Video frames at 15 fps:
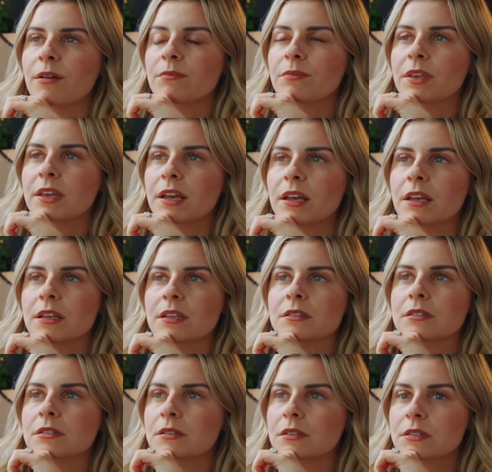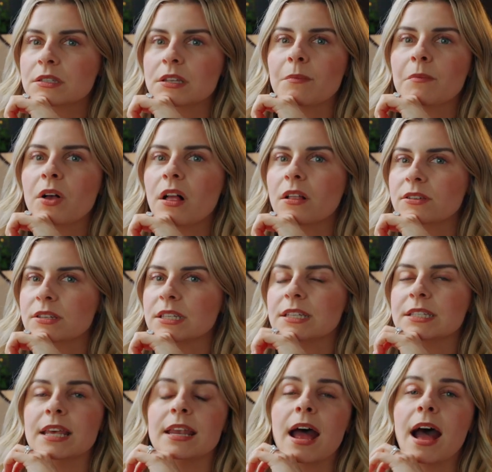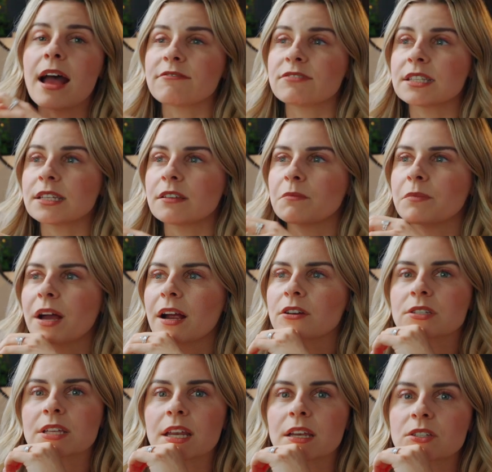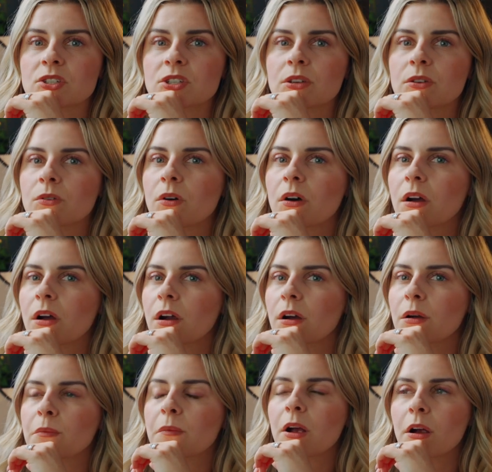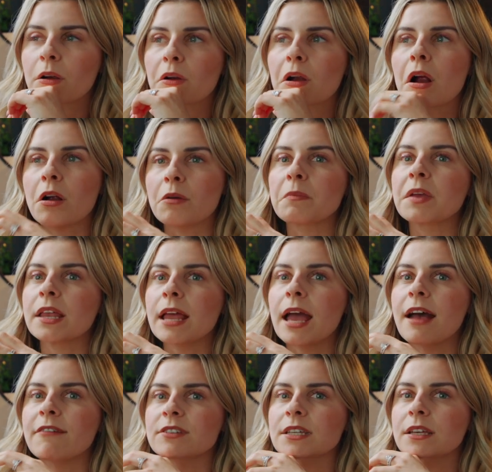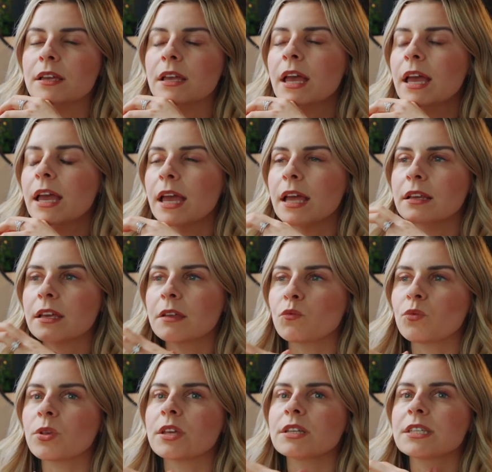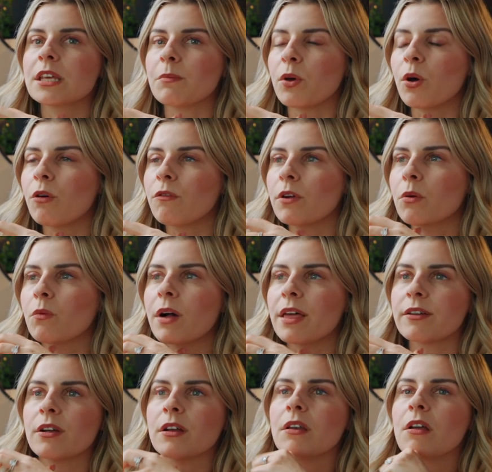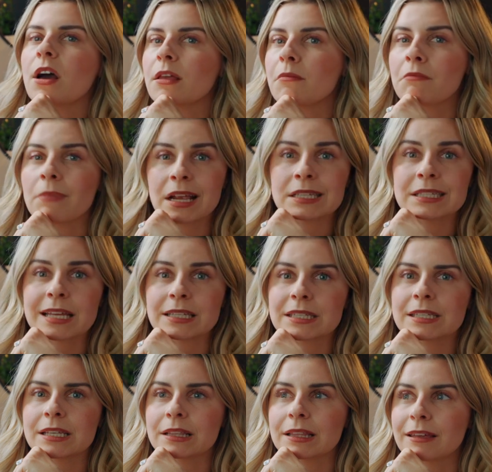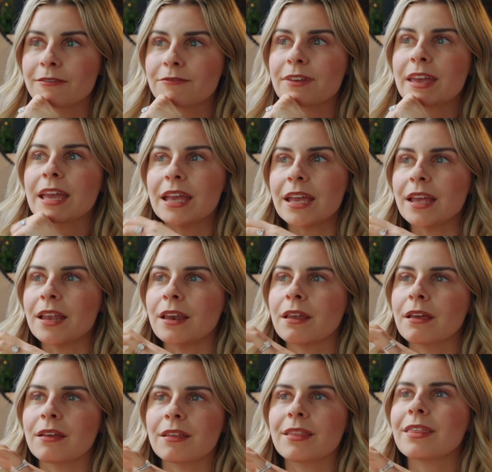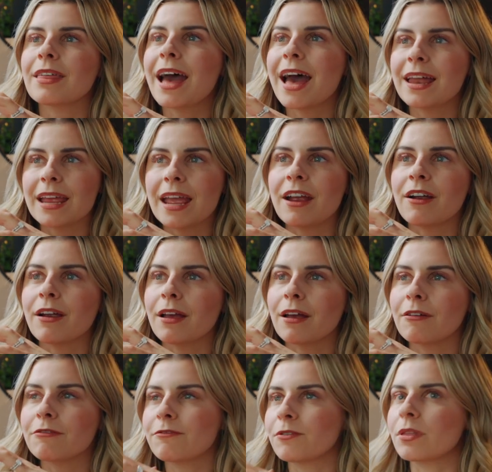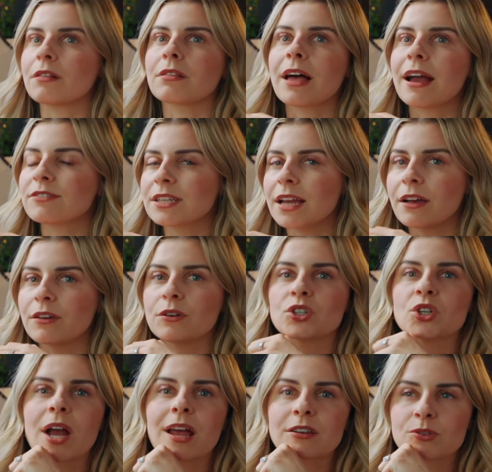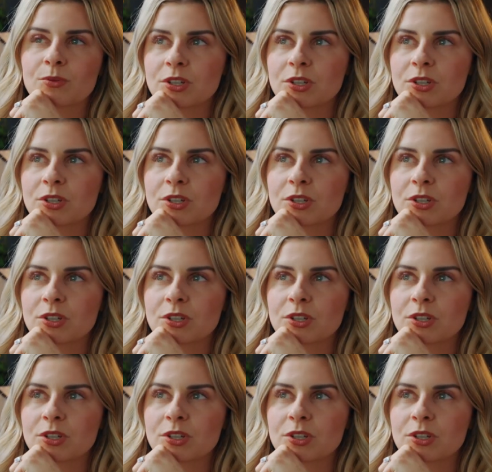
Because some policies that I've seen buyers get into are a bit hefty and can really tip over whether or not it makes sense to live in that area for the lifestyle you're trying to